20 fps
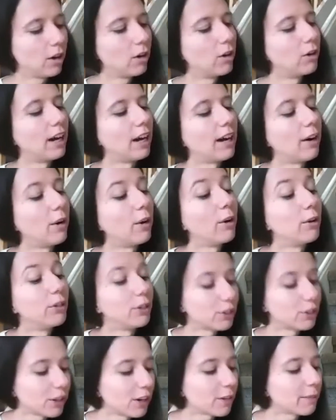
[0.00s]

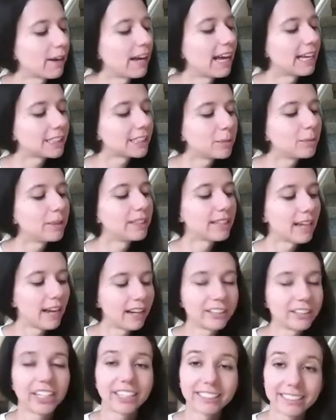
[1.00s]
You're talking about
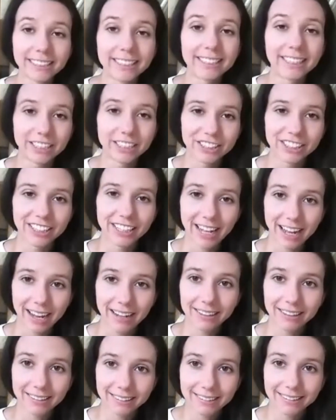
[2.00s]
Espionage and Sedition
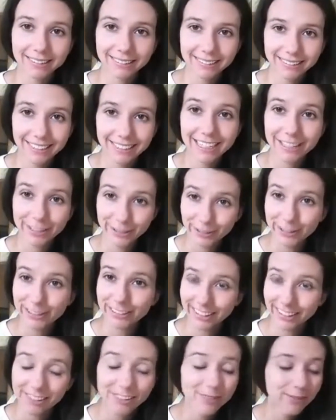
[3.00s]
Acts. Yeah,
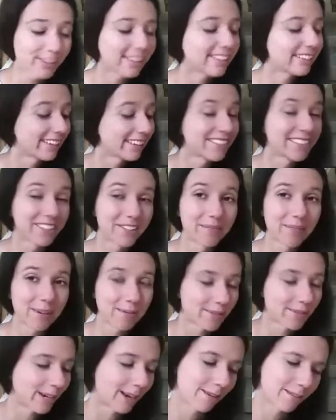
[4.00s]
that was pretty good. That was good
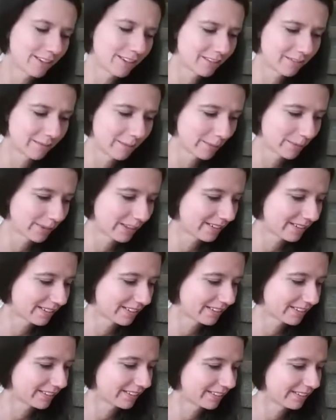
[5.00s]
memory. I wouldn't remember that
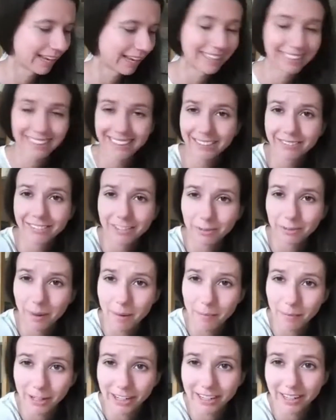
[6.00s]
either. I didn't even
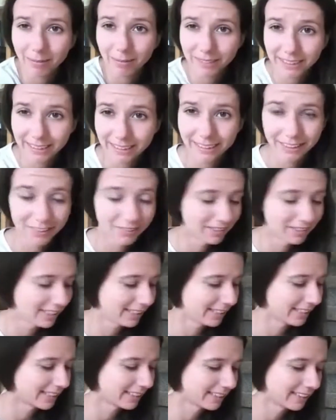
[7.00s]
remember it, and I'm sitting here
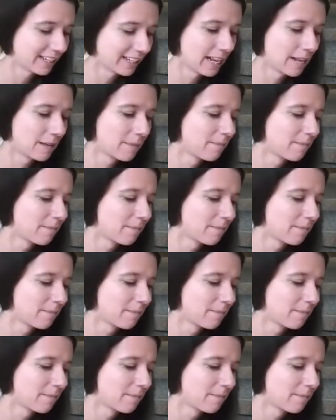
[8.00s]
reading it.